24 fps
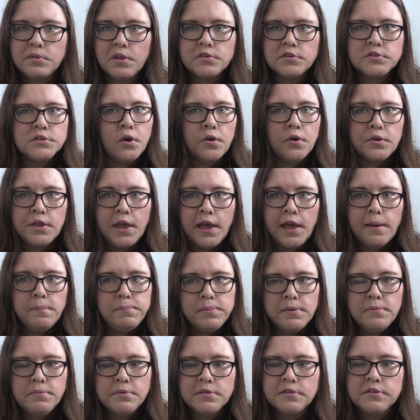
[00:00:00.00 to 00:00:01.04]
are you
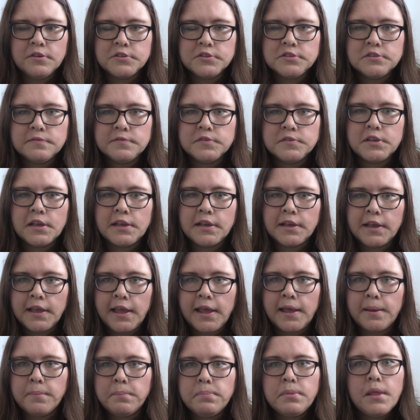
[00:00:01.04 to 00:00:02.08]
happy with lots of
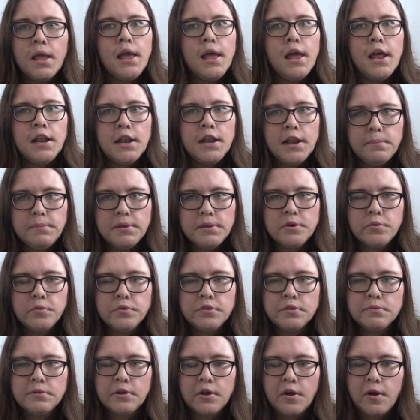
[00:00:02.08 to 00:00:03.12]
skincare? Let me know
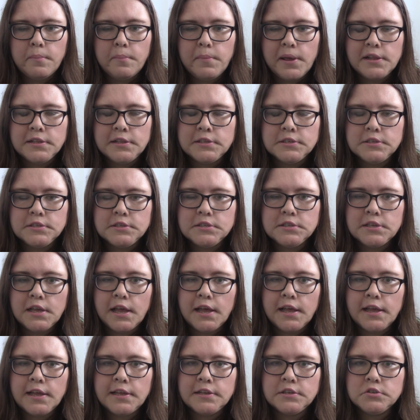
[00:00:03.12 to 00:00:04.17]
in the comments.
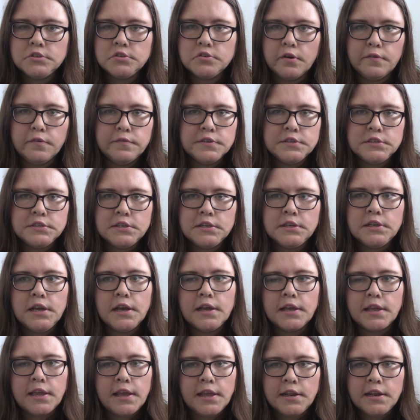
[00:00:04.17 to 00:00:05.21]
And obviously,
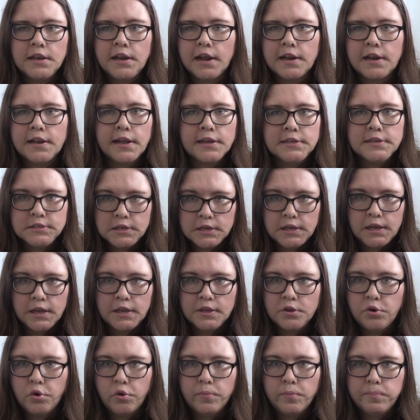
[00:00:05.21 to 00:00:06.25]
again, I'd like to hear
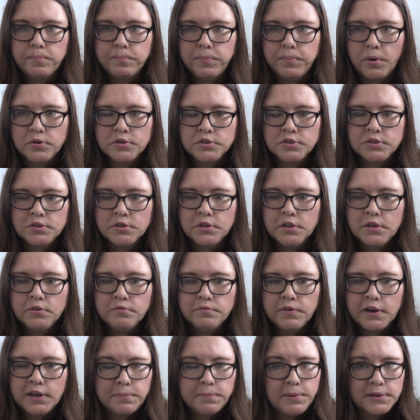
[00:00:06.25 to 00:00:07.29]
your box
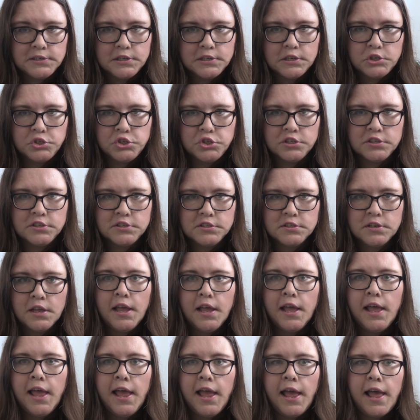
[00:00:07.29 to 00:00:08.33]
recommendations.
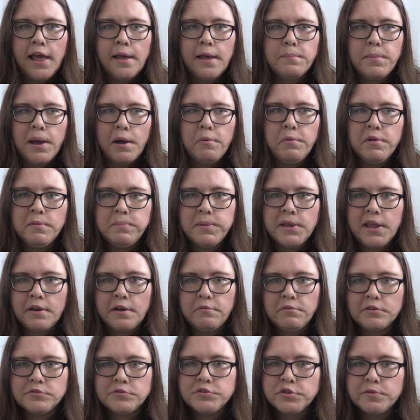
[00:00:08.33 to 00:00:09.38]
I will be
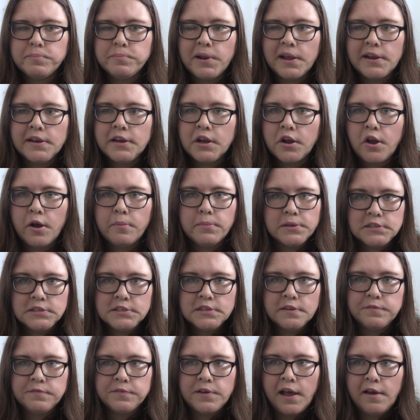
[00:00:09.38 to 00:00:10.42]
getting around to replying to comments
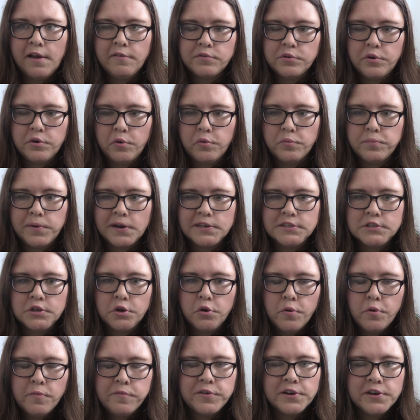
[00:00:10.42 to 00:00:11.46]
if I haven't already.
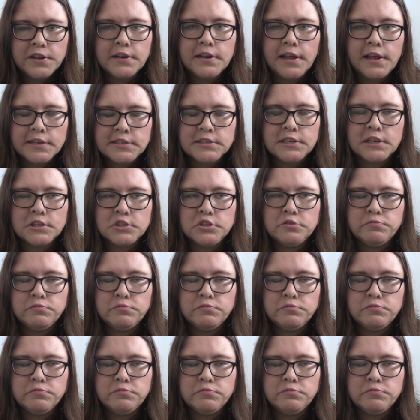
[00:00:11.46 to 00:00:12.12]
Hopefully, it'll let us actually